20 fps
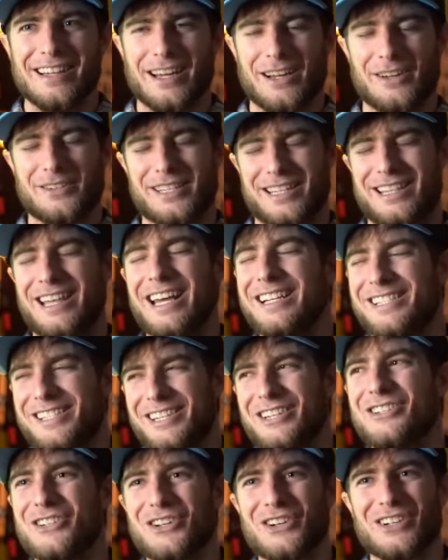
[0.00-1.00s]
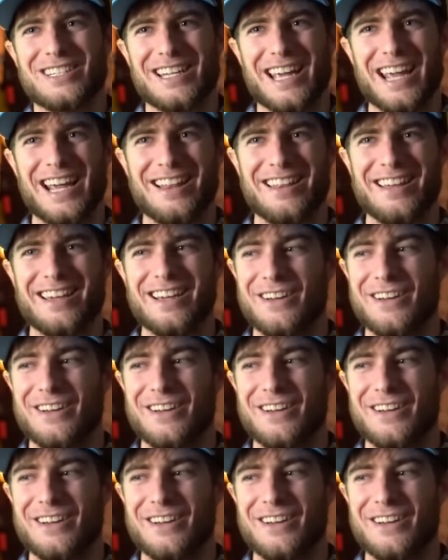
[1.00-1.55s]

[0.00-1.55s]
I was like, this is your daily?